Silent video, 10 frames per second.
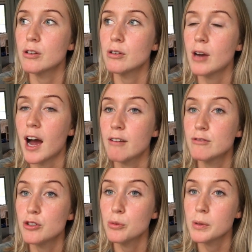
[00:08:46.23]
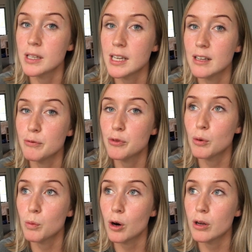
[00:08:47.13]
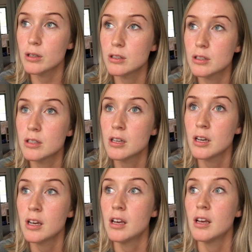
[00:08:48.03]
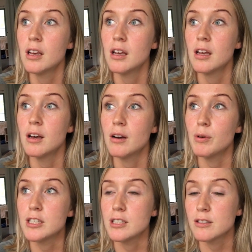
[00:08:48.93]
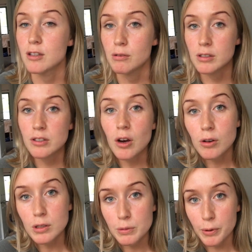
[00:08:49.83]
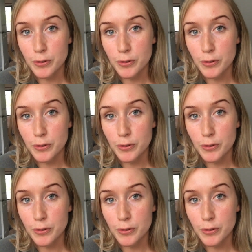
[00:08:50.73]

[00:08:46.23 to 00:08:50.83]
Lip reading: you have to believe the what, which is the result,